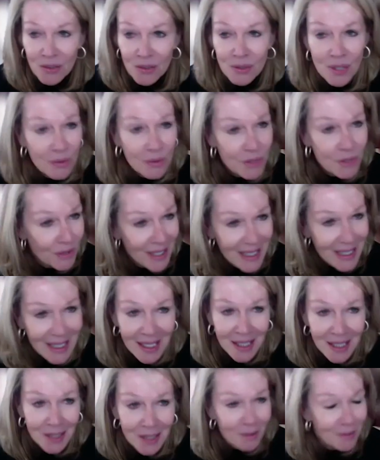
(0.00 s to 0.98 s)
no
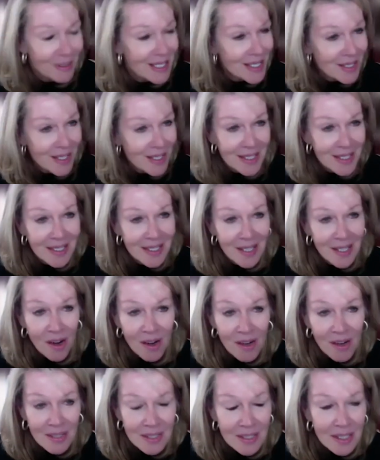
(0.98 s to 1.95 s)
drinking in the residence
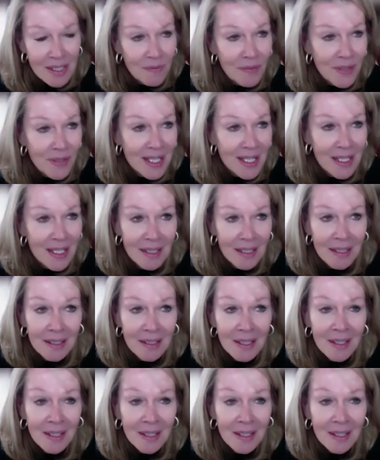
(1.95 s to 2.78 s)
halls. If they, mm-hmm.